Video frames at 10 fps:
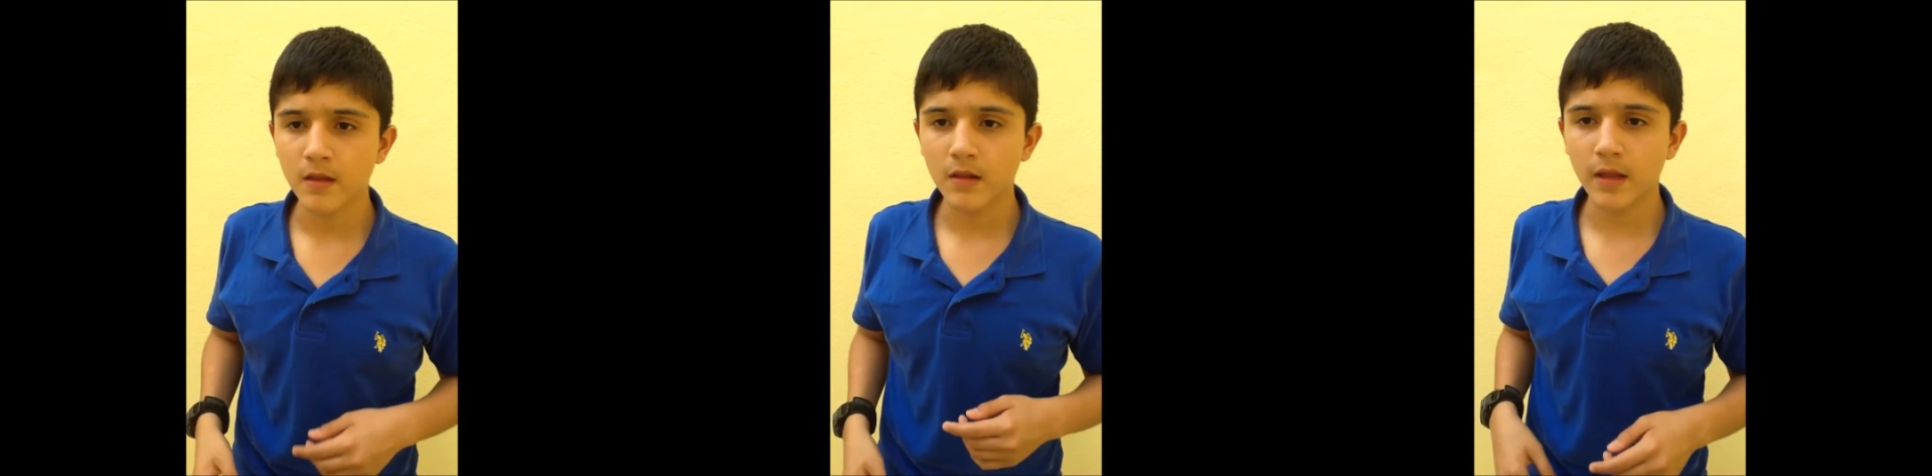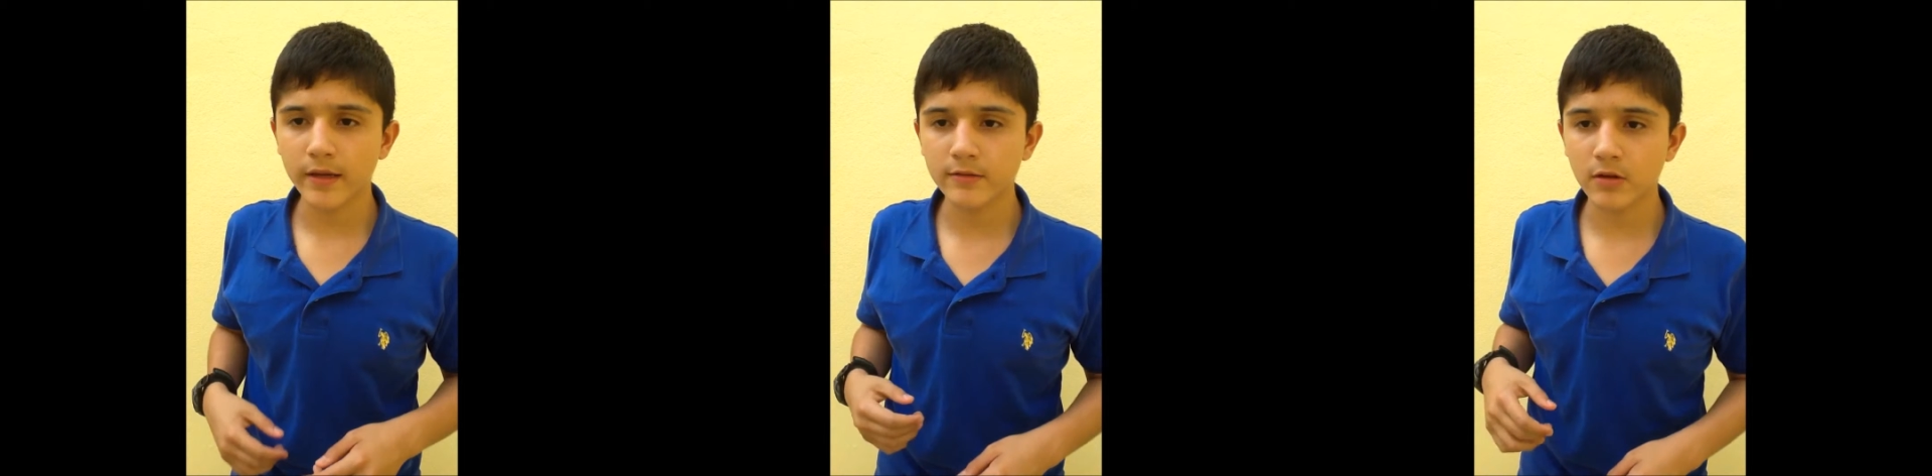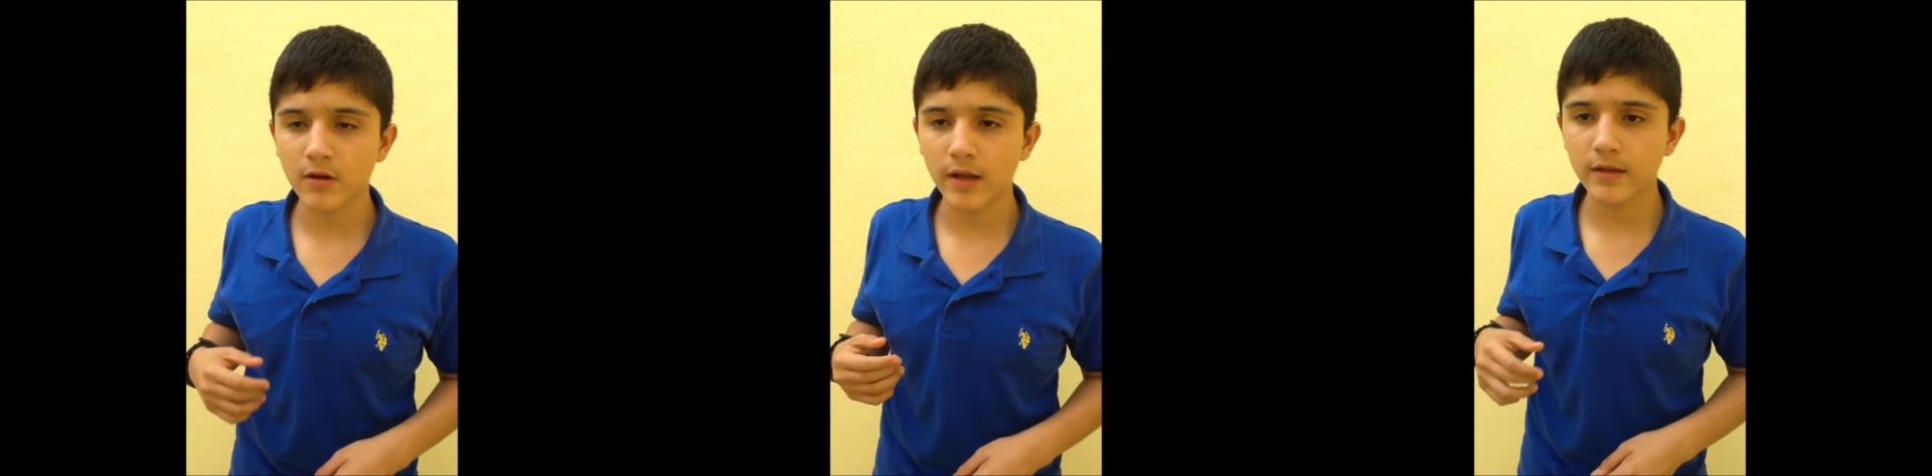like
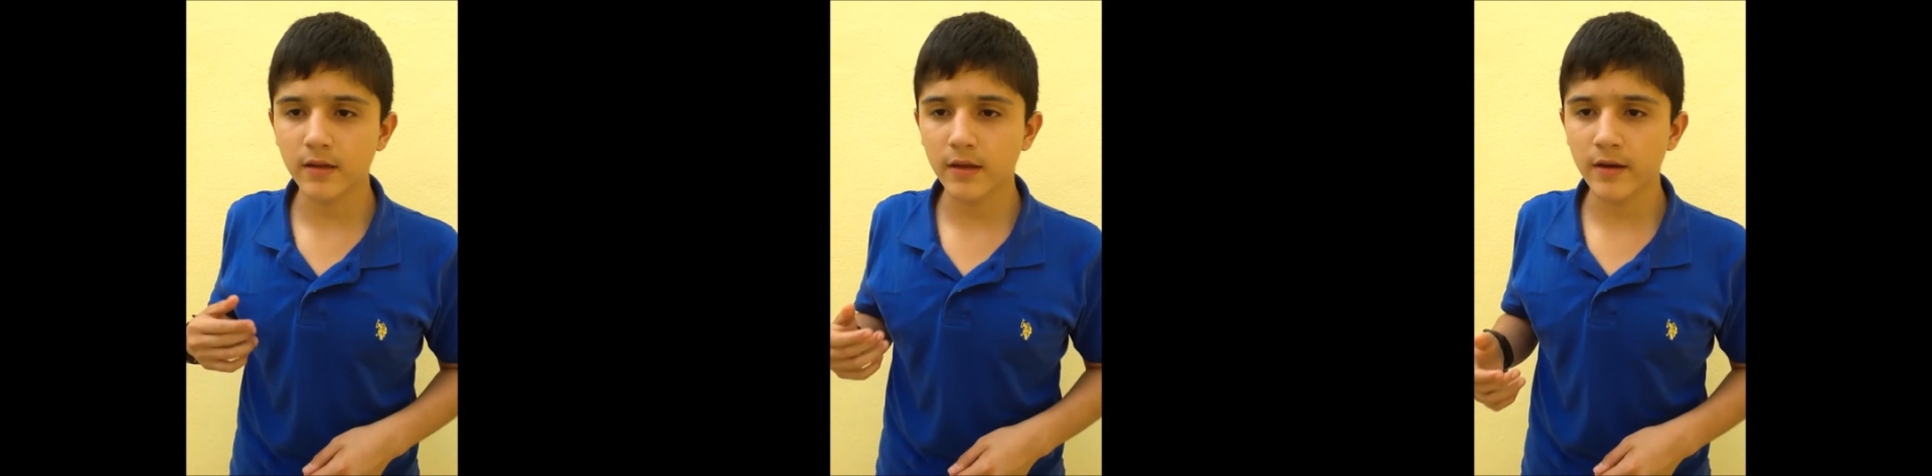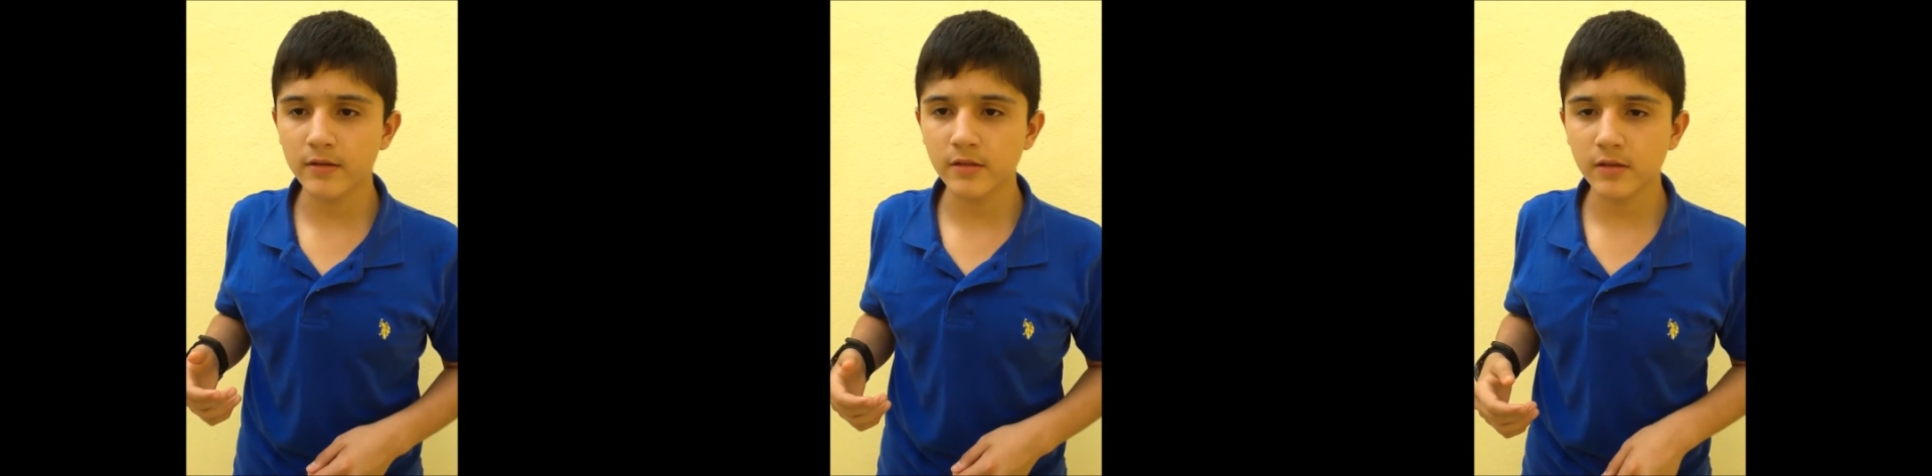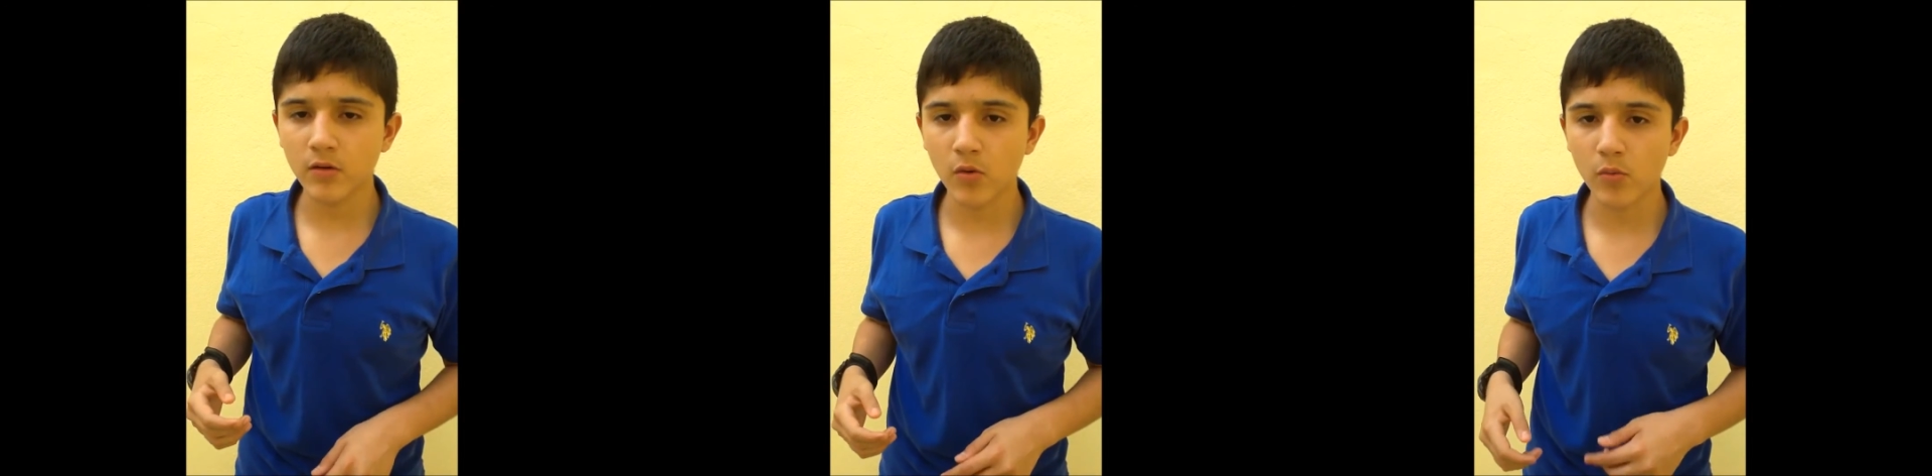sunlight energy
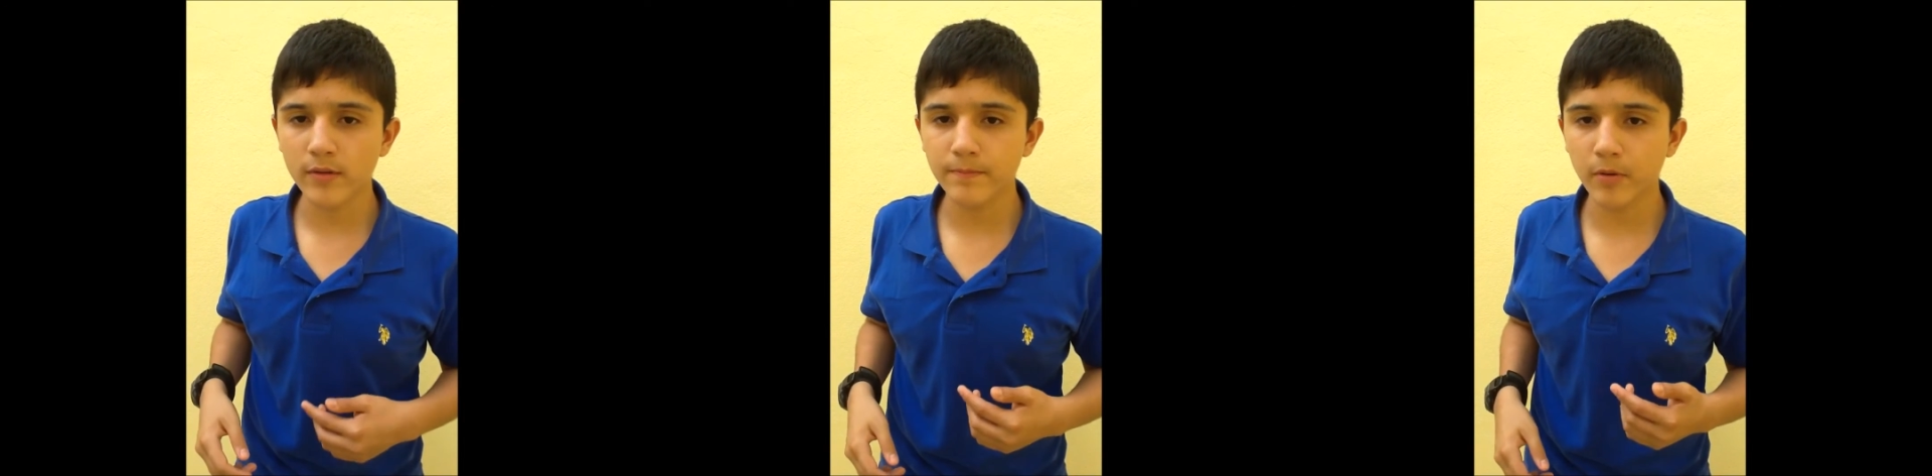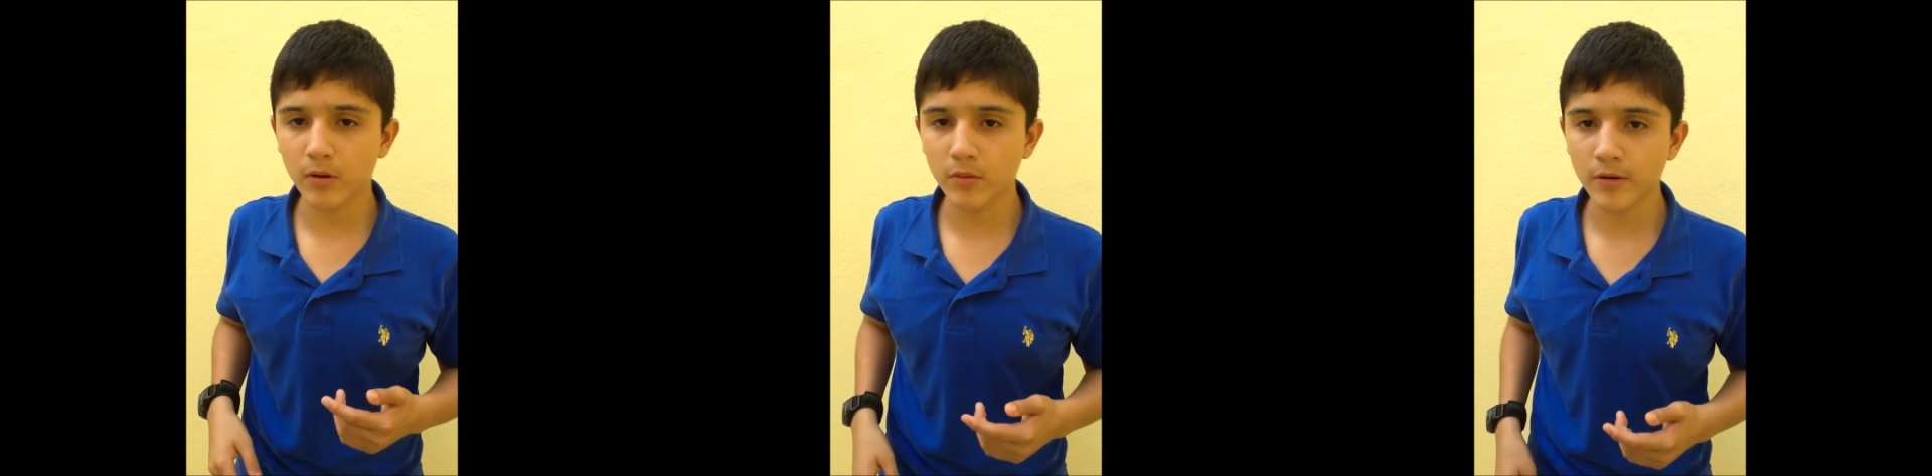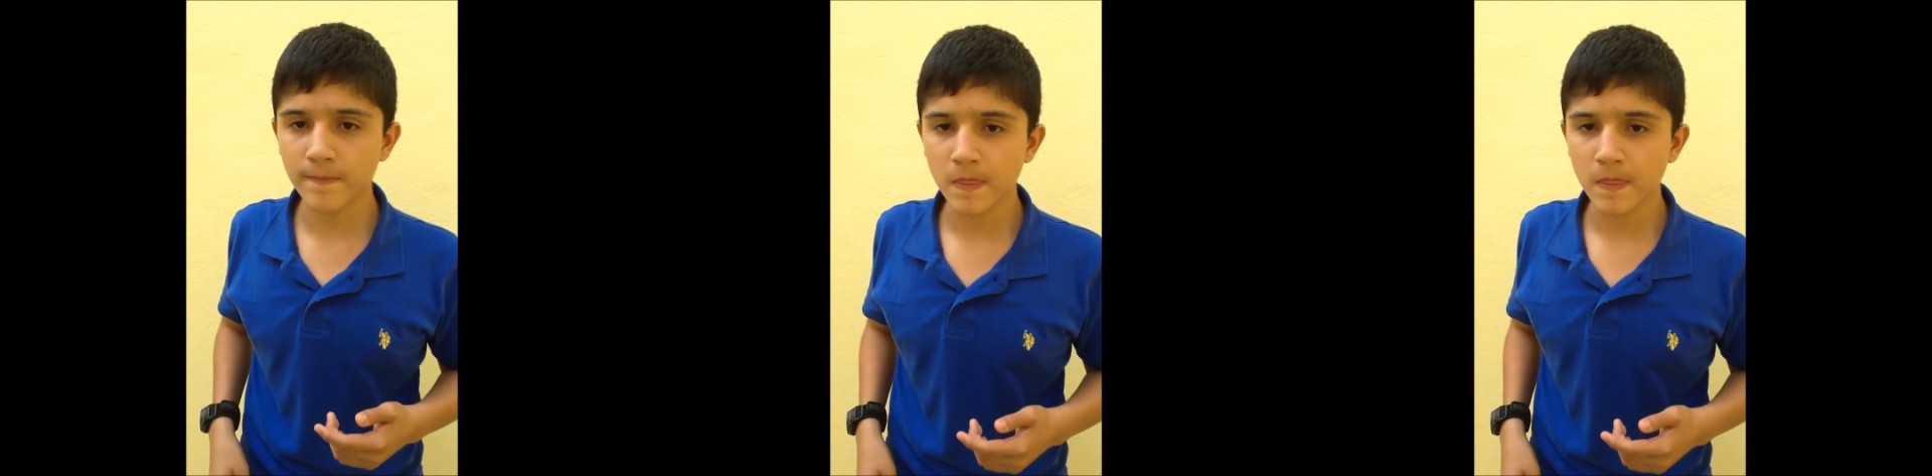or wind power.